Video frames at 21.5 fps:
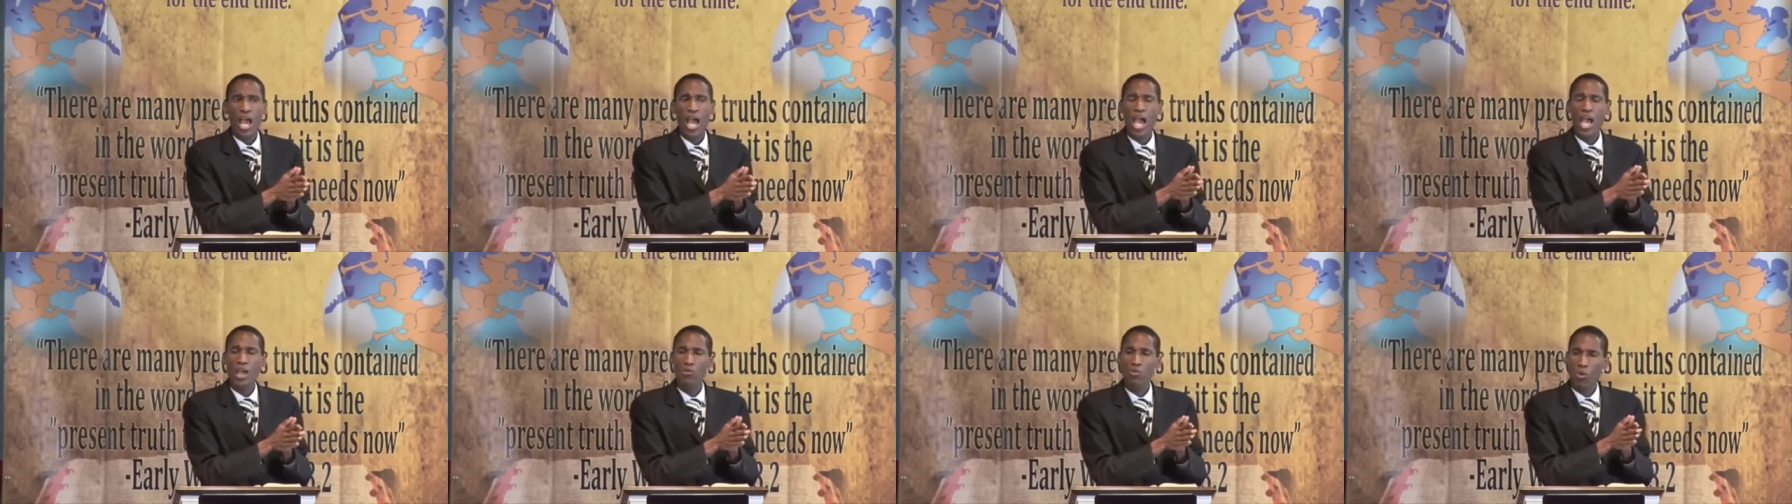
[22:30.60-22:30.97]

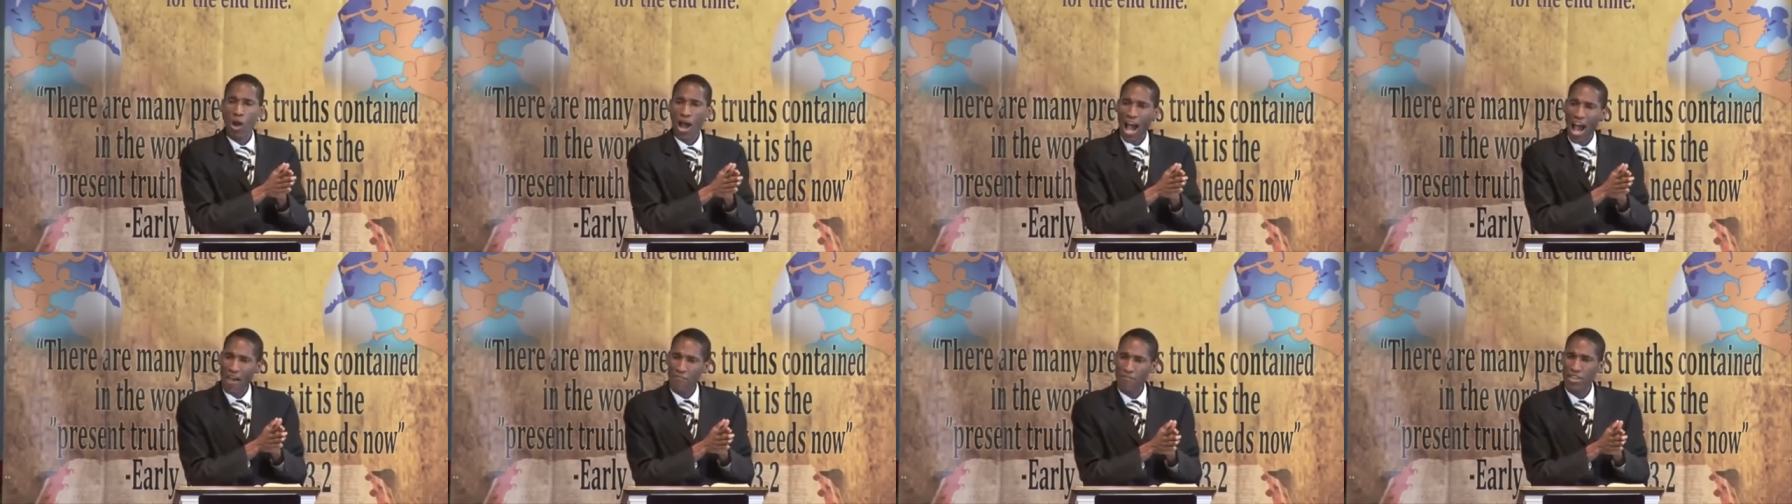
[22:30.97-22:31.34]
And
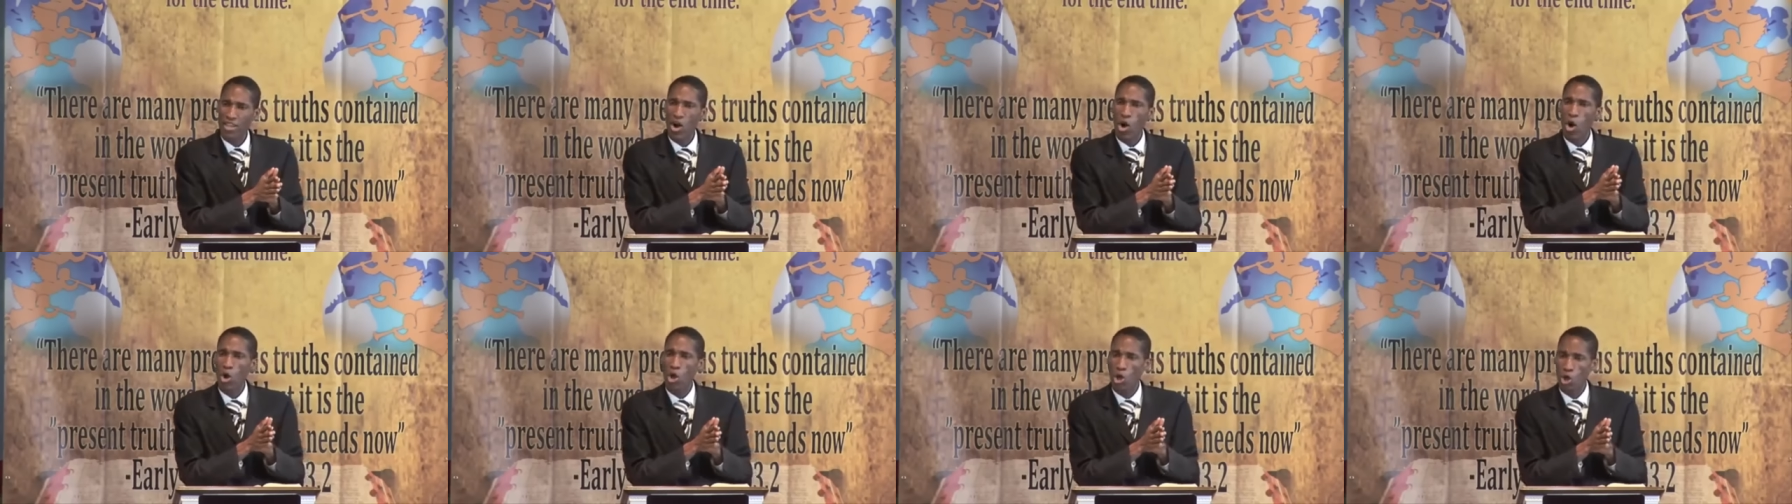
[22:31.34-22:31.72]
having
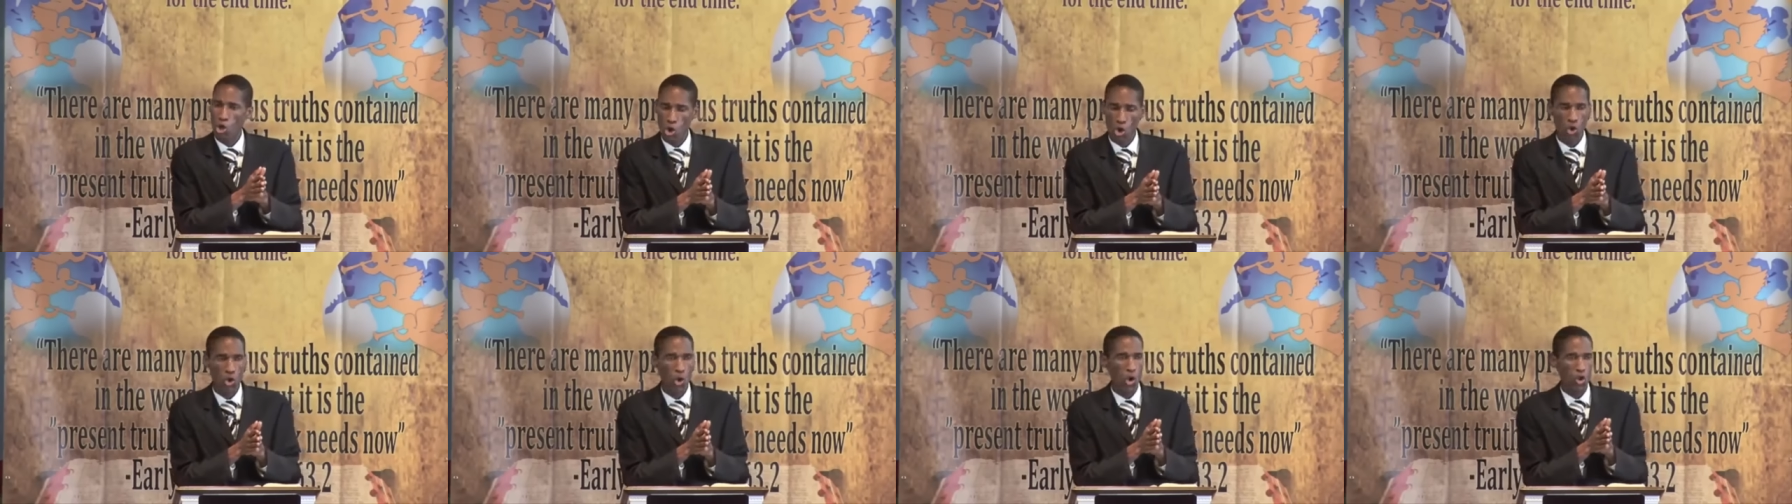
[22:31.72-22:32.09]
a
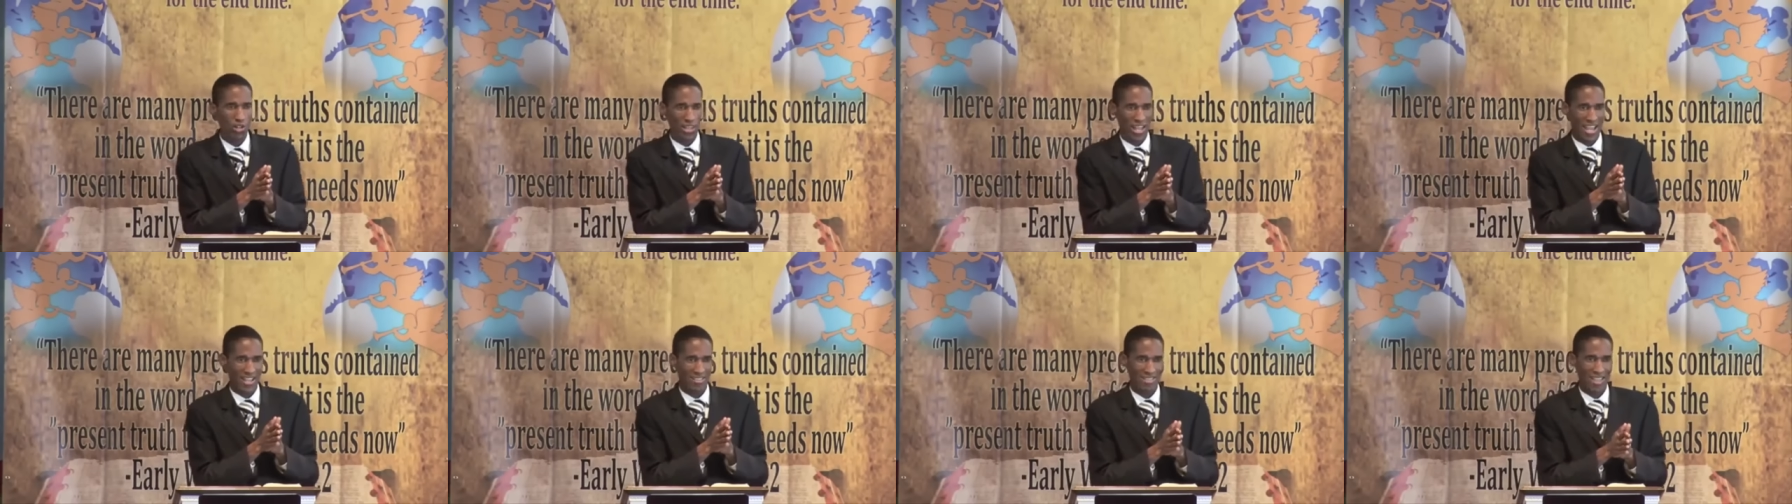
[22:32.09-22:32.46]
logo
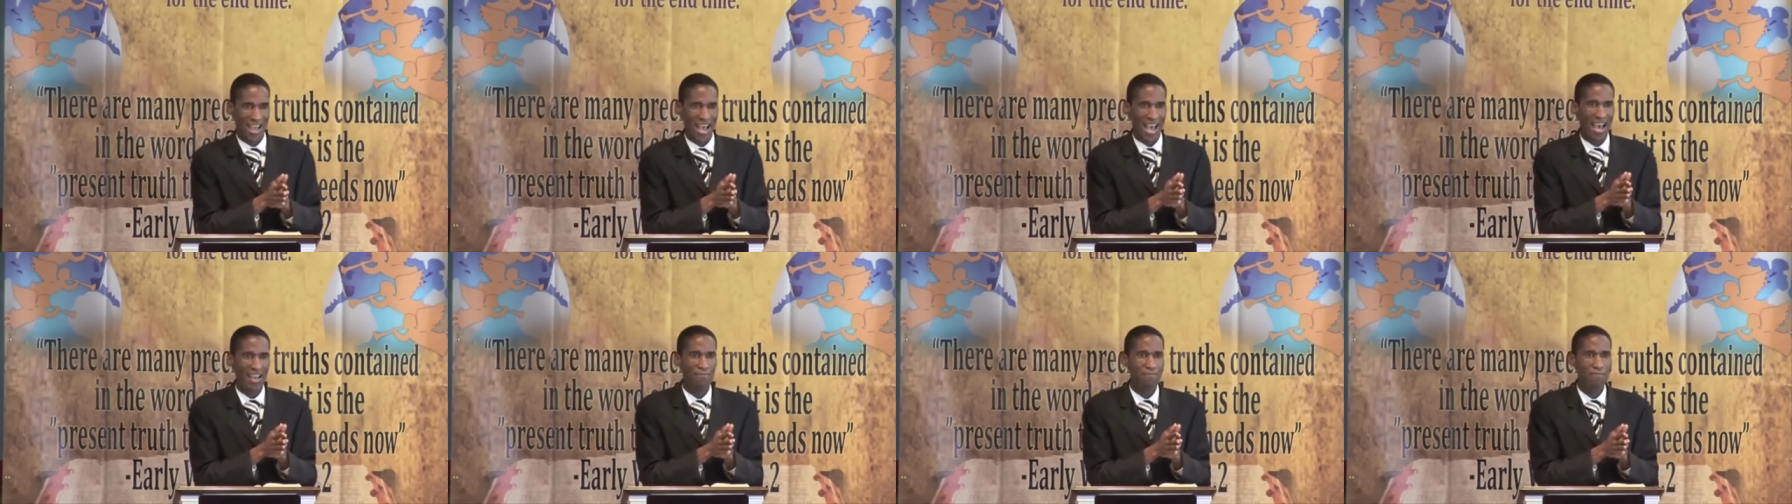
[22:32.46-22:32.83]
like
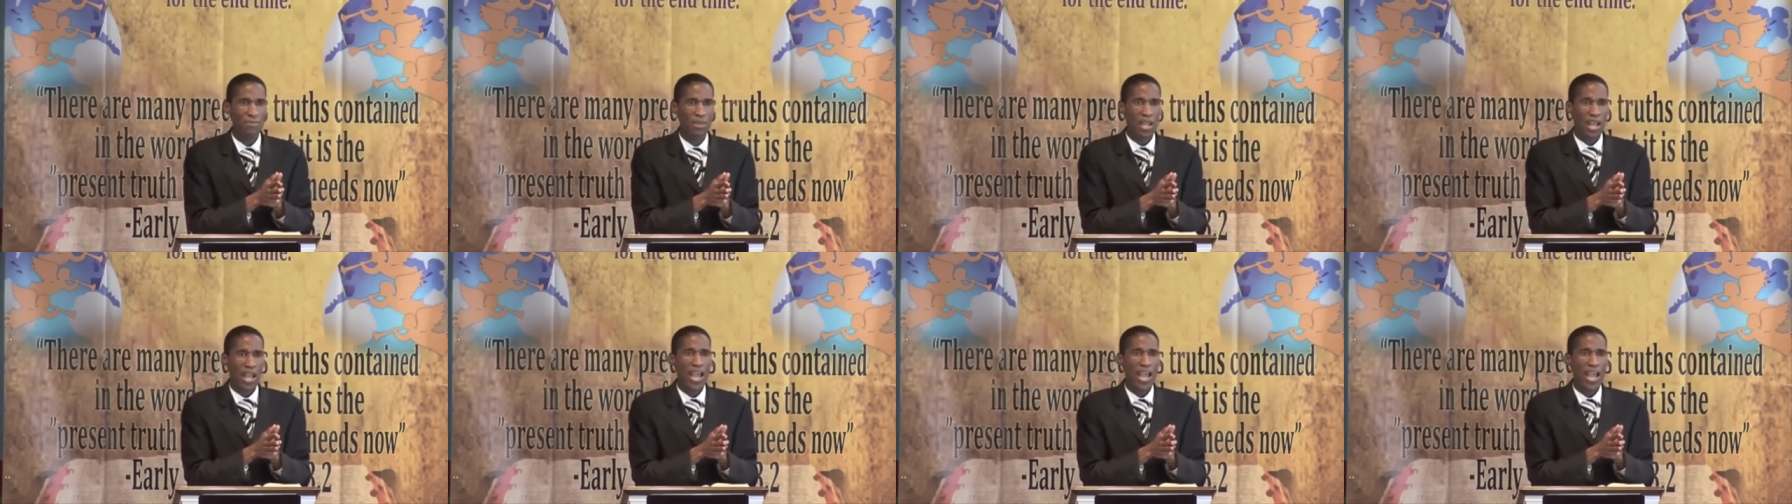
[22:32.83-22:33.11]
that